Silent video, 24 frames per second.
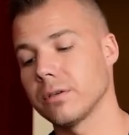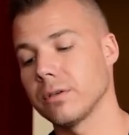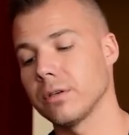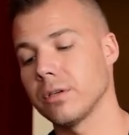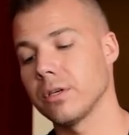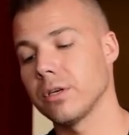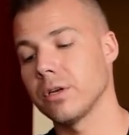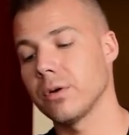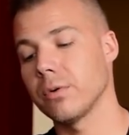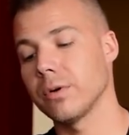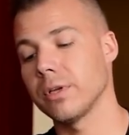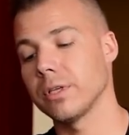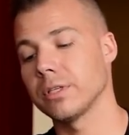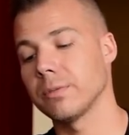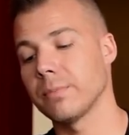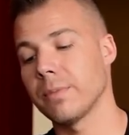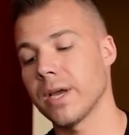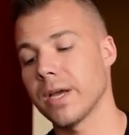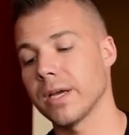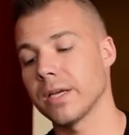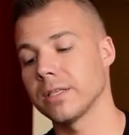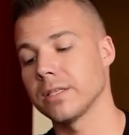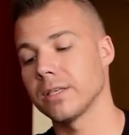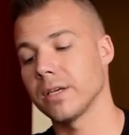you don't need to
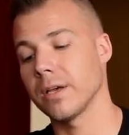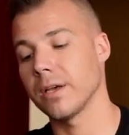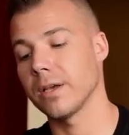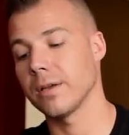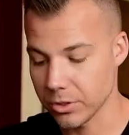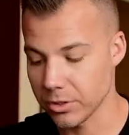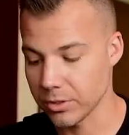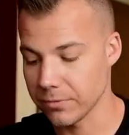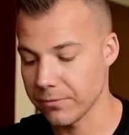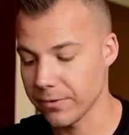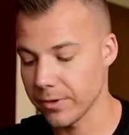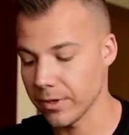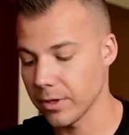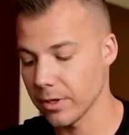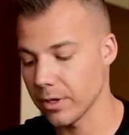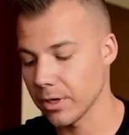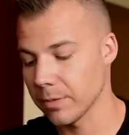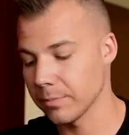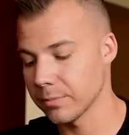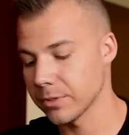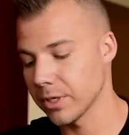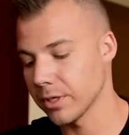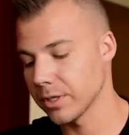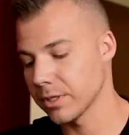pack it tight. Just fill it
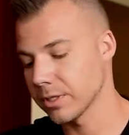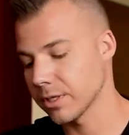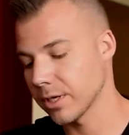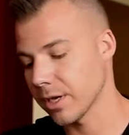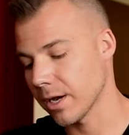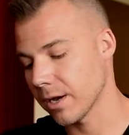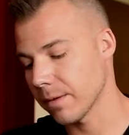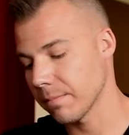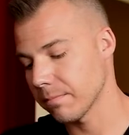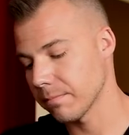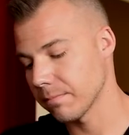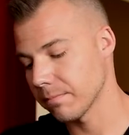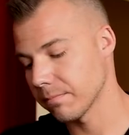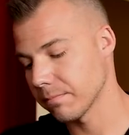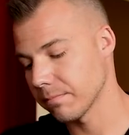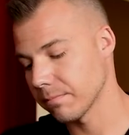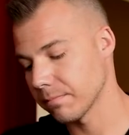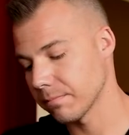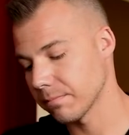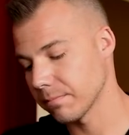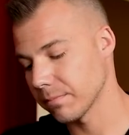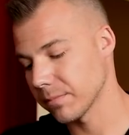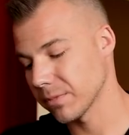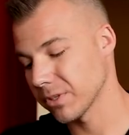up to the top.
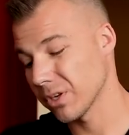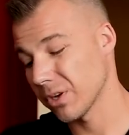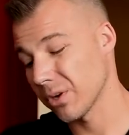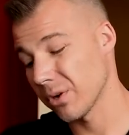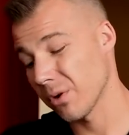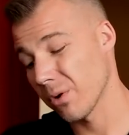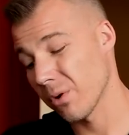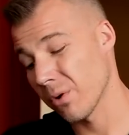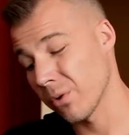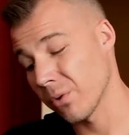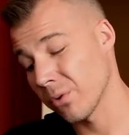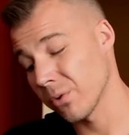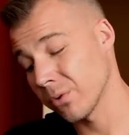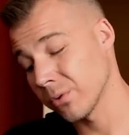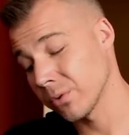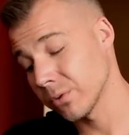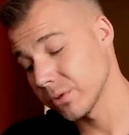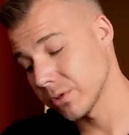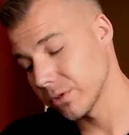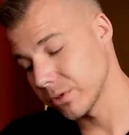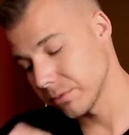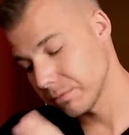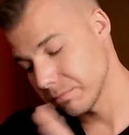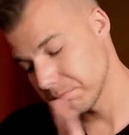It's gonna
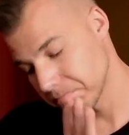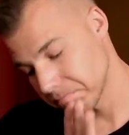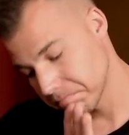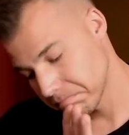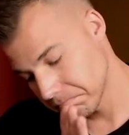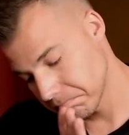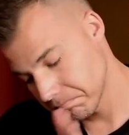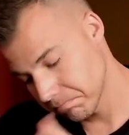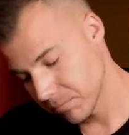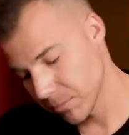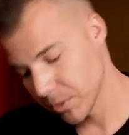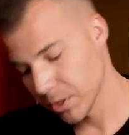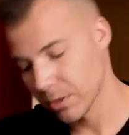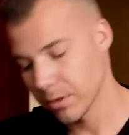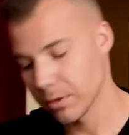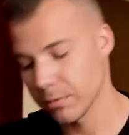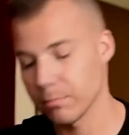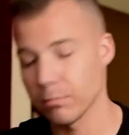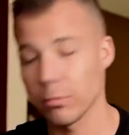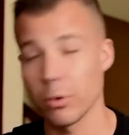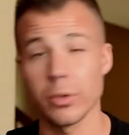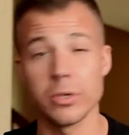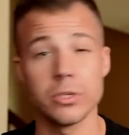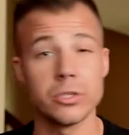hold
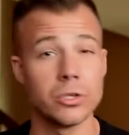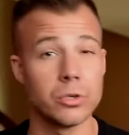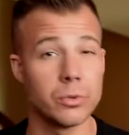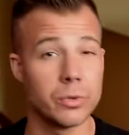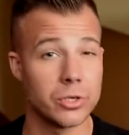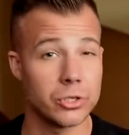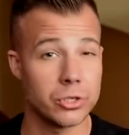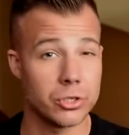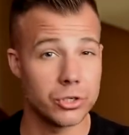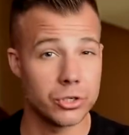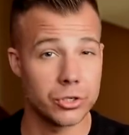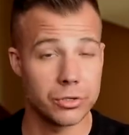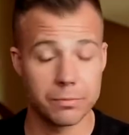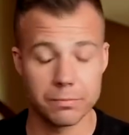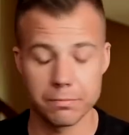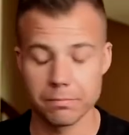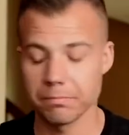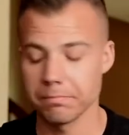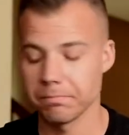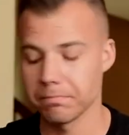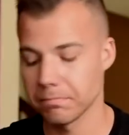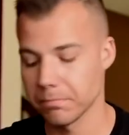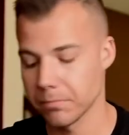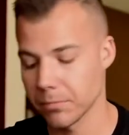0.2-ish,
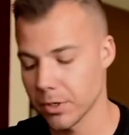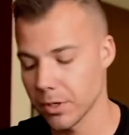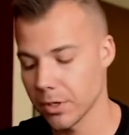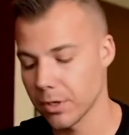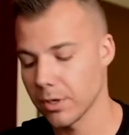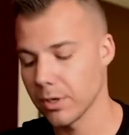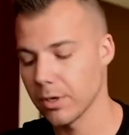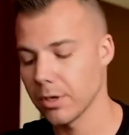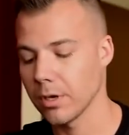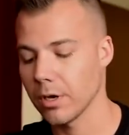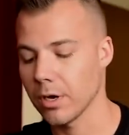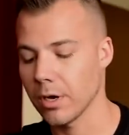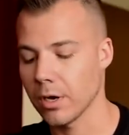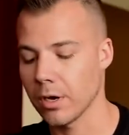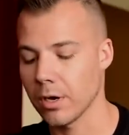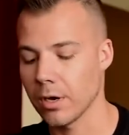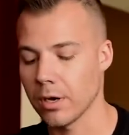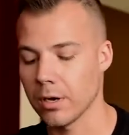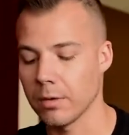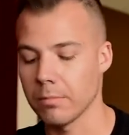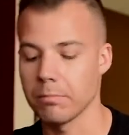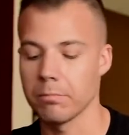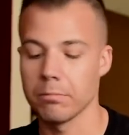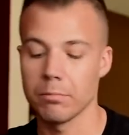
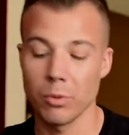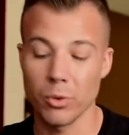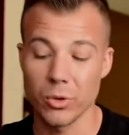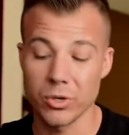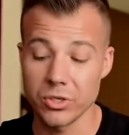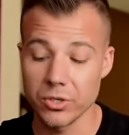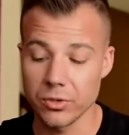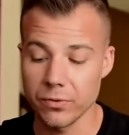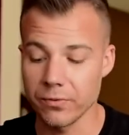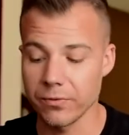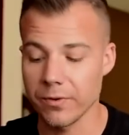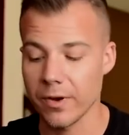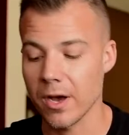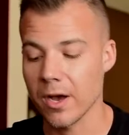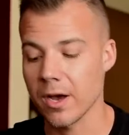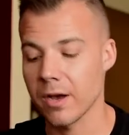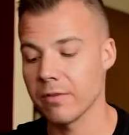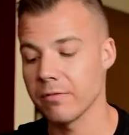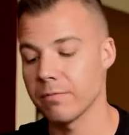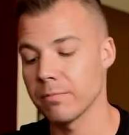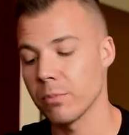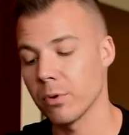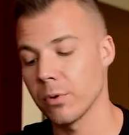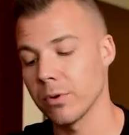
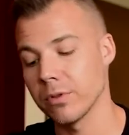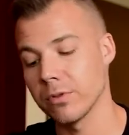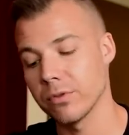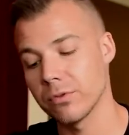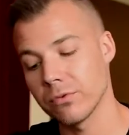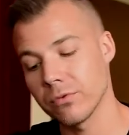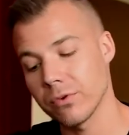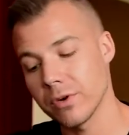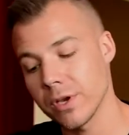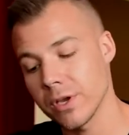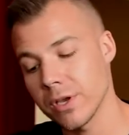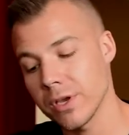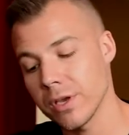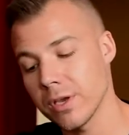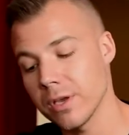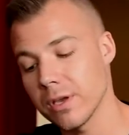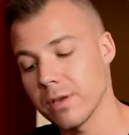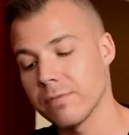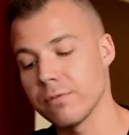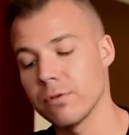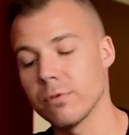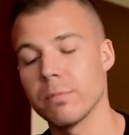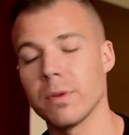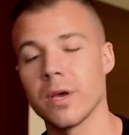0.25, 0.3
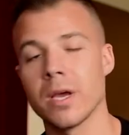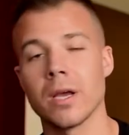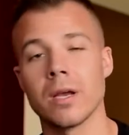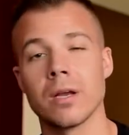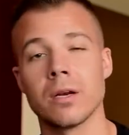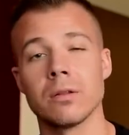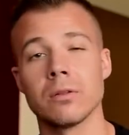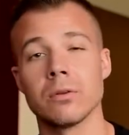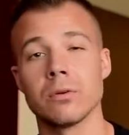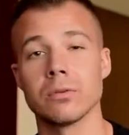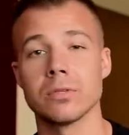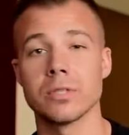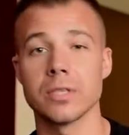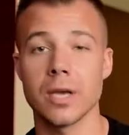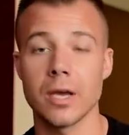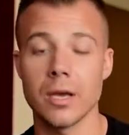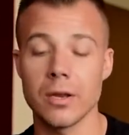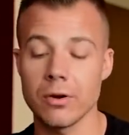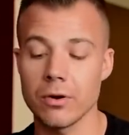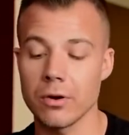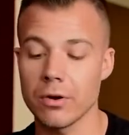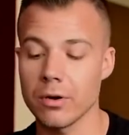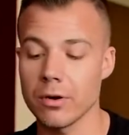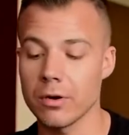if you pack it a little
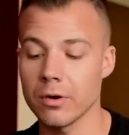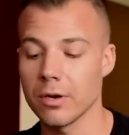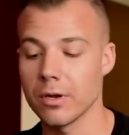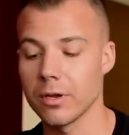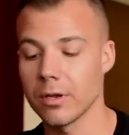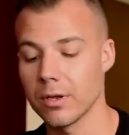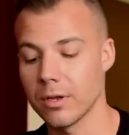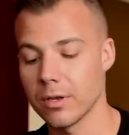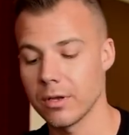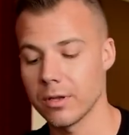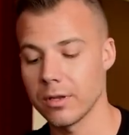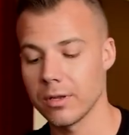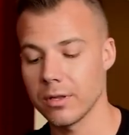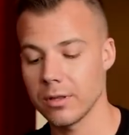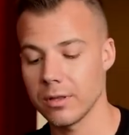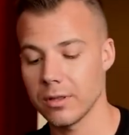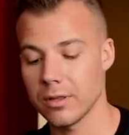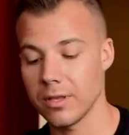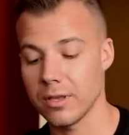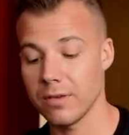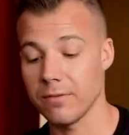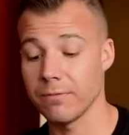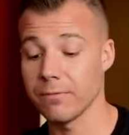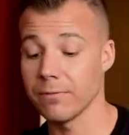tighter.
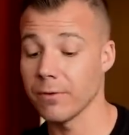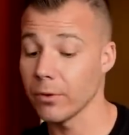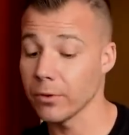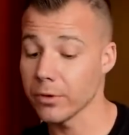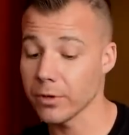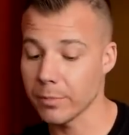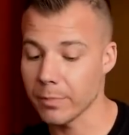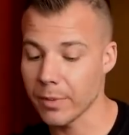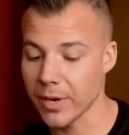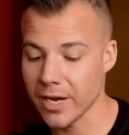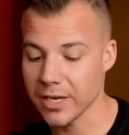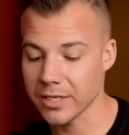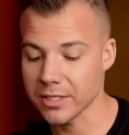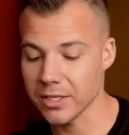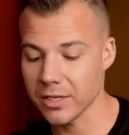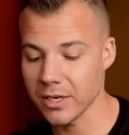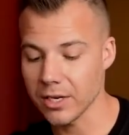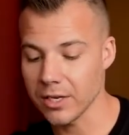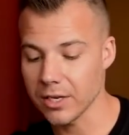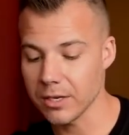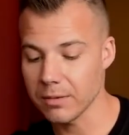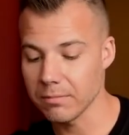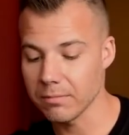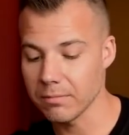The full
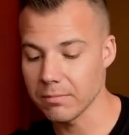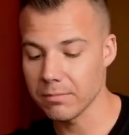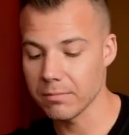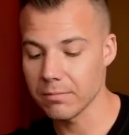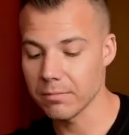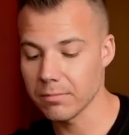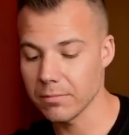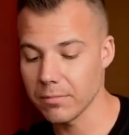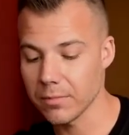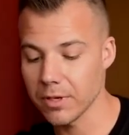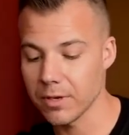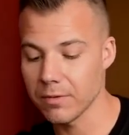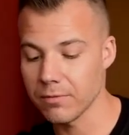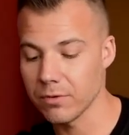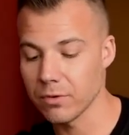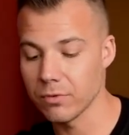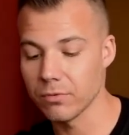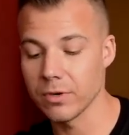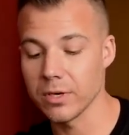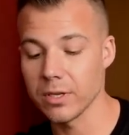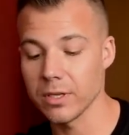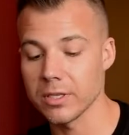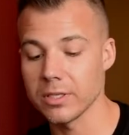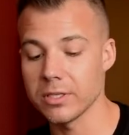capacity, if you
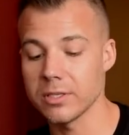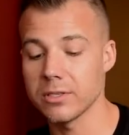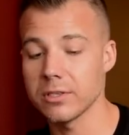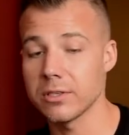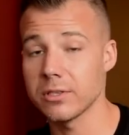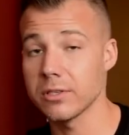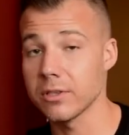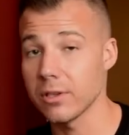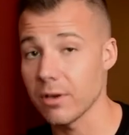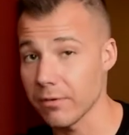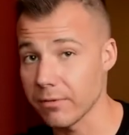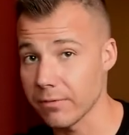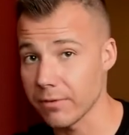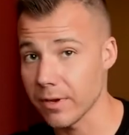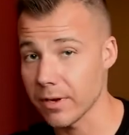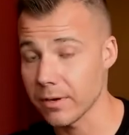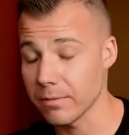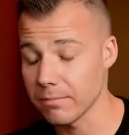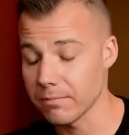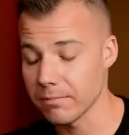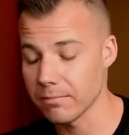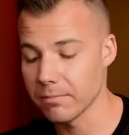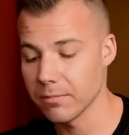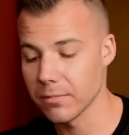really stuff
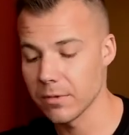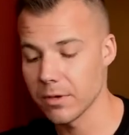it,